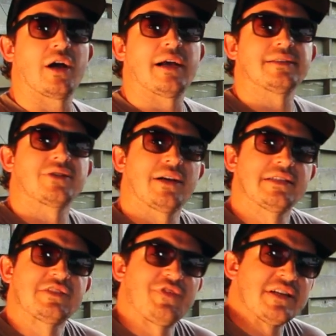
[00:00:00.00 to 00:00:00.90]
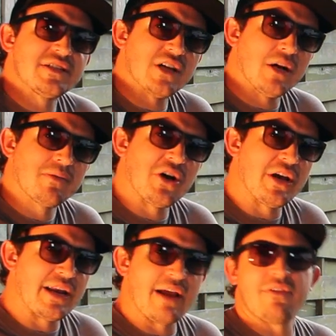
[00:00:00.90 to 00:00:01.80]
All right, so I just finished up
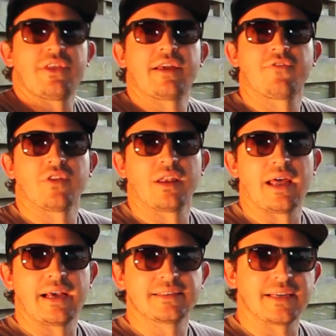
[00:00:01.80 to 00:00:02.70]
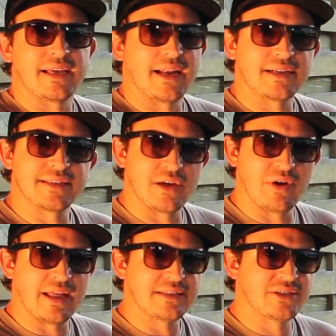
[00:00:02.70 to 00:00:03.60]
cutting everything for the legs, and I'll tell you
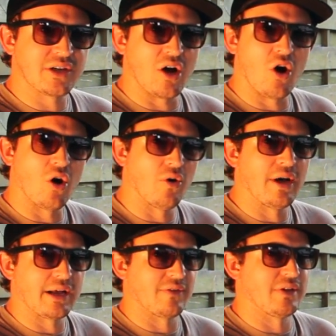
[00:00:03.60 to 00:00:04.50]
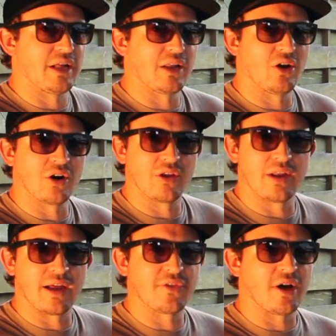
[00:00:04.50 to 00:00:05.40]
what, that took a whole heck of a lot longer
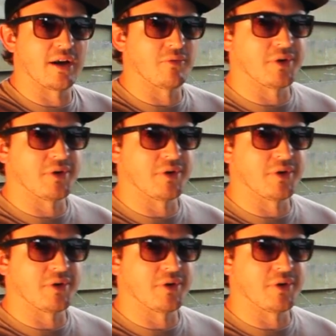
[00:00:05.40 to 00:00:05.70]
than I thought it